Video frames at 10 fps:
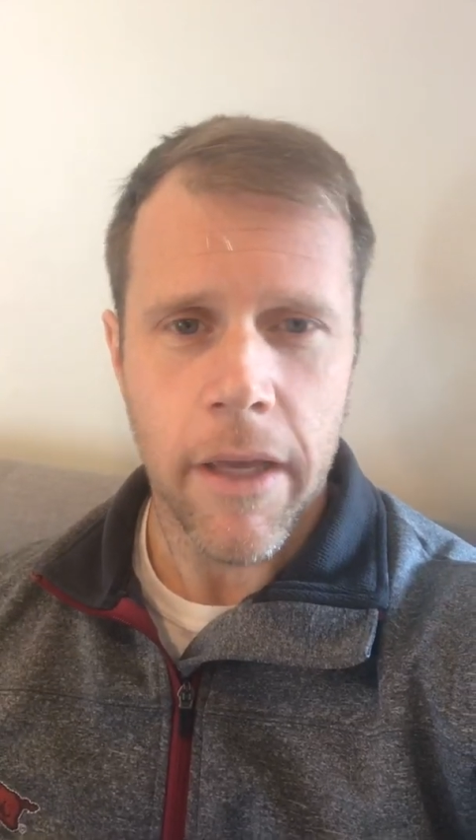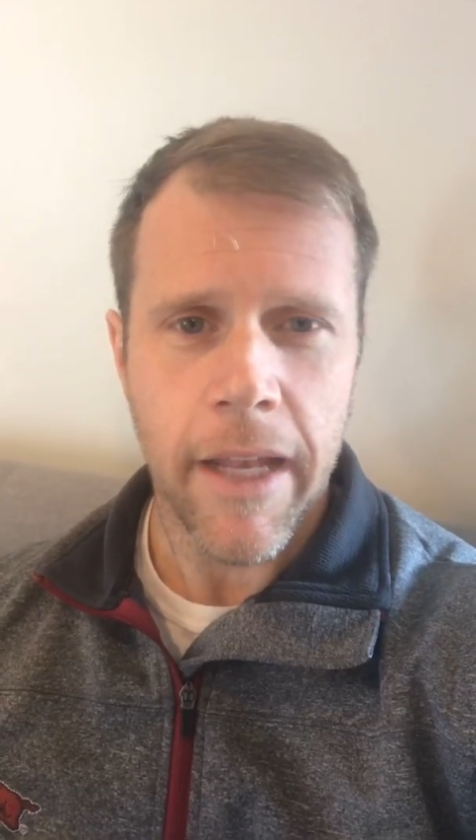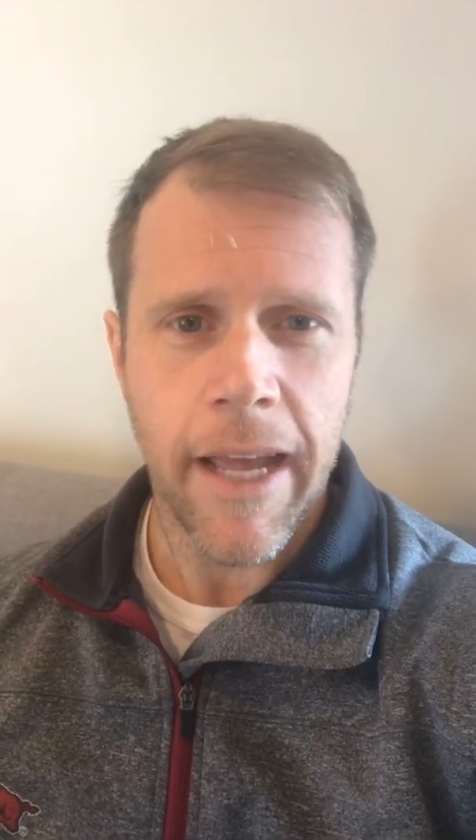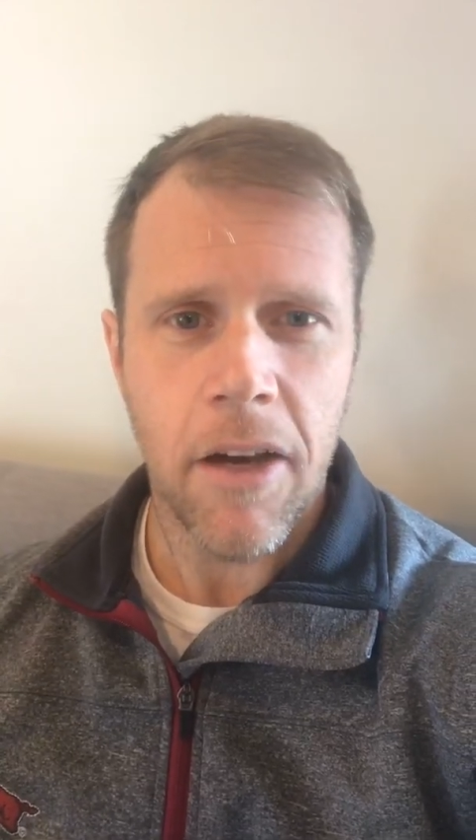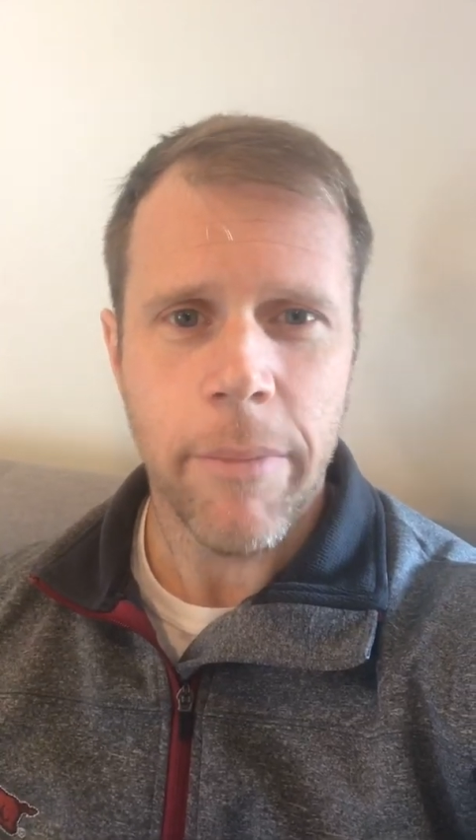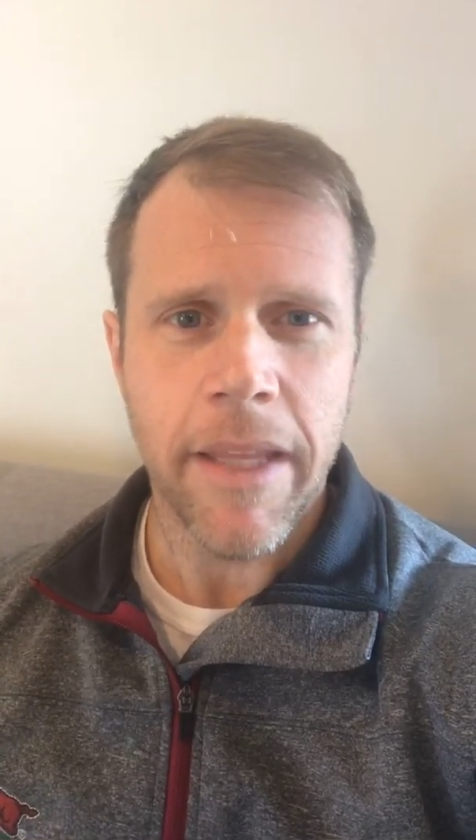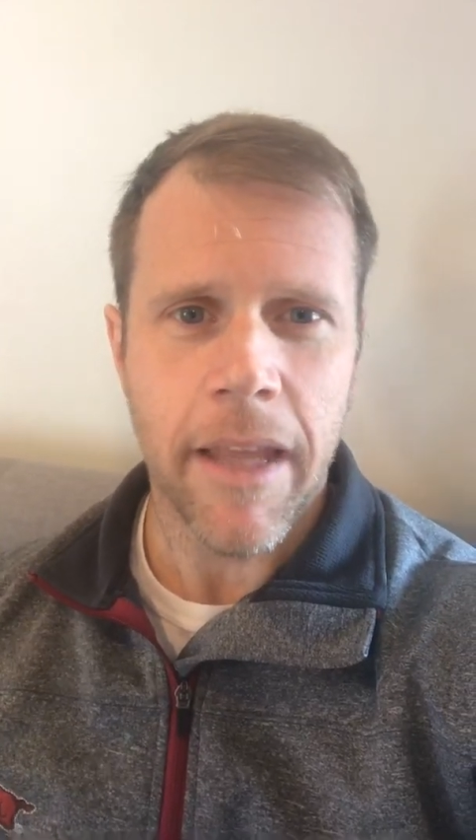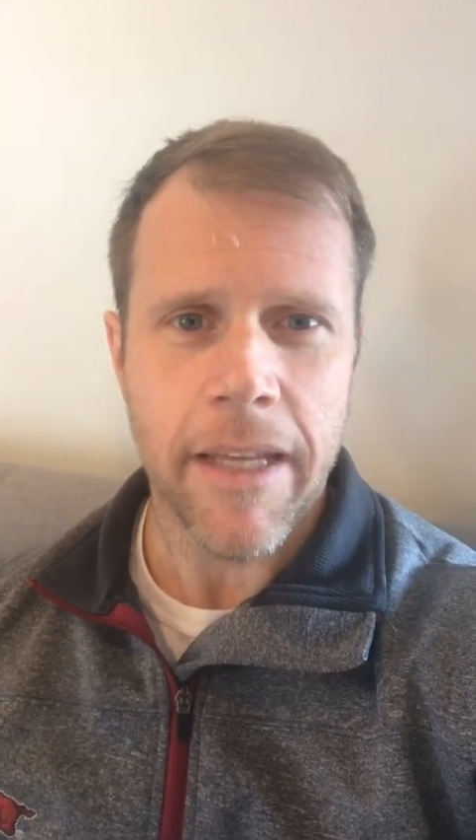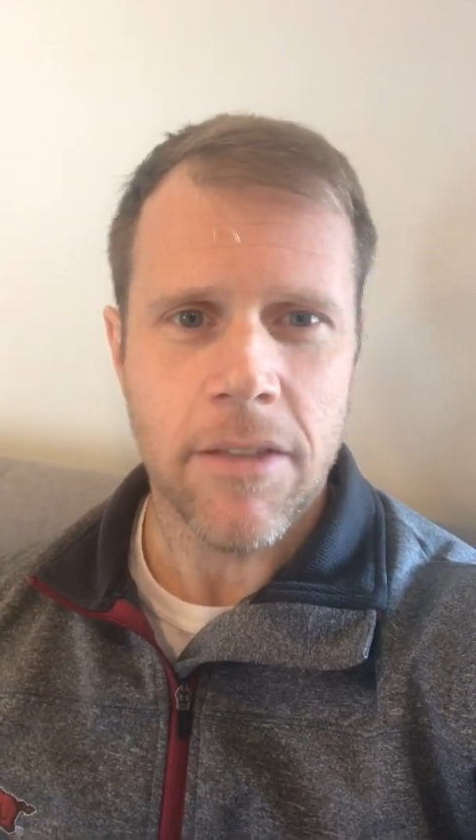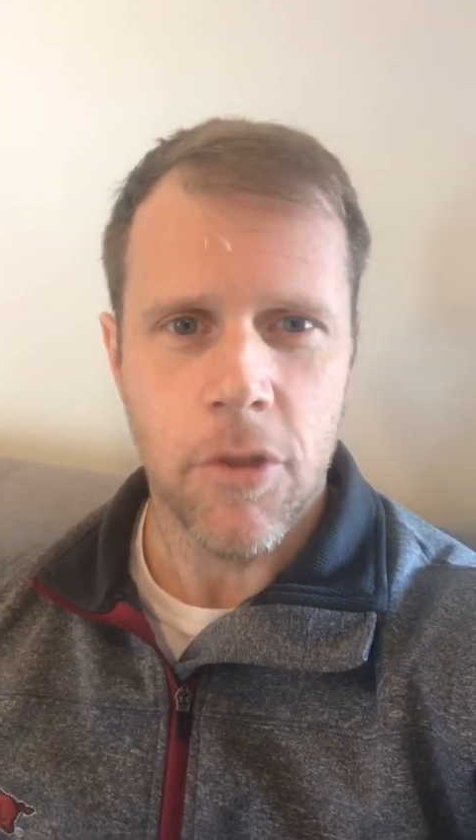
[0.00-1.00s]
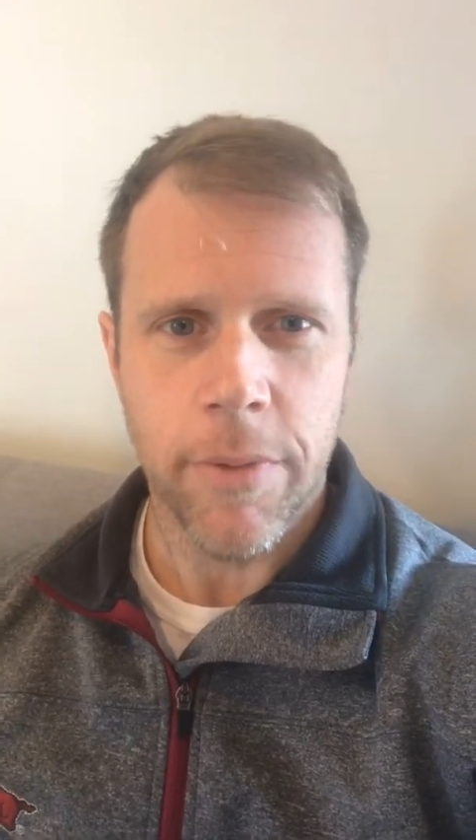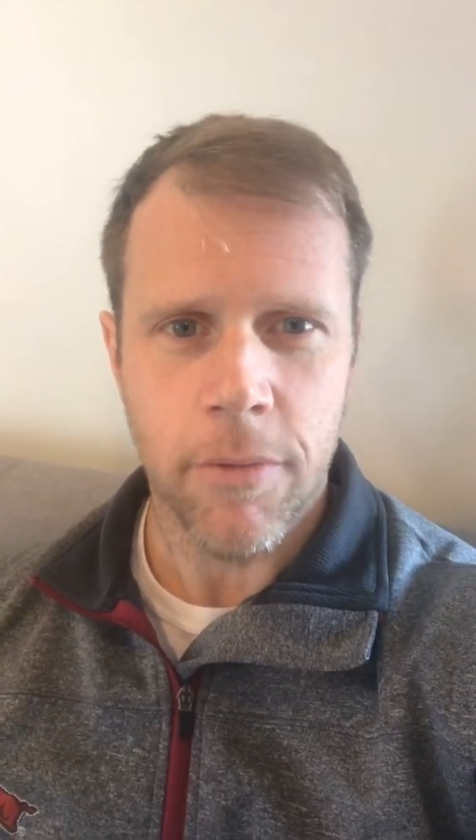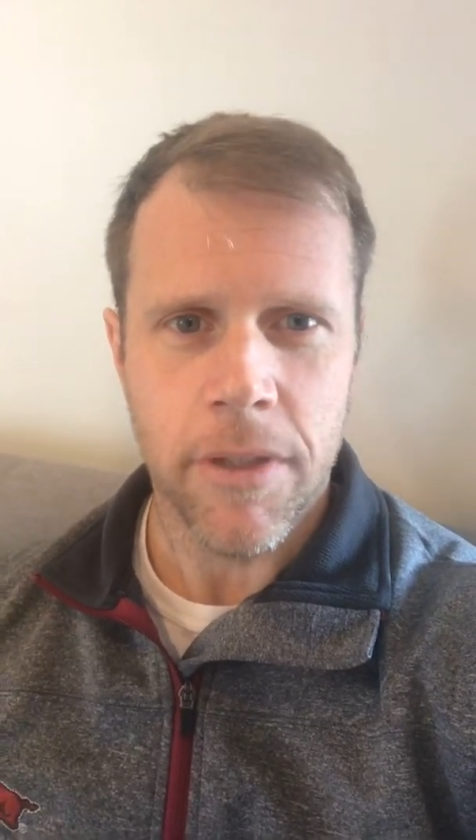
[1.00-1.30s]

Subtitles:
And I don't mean like super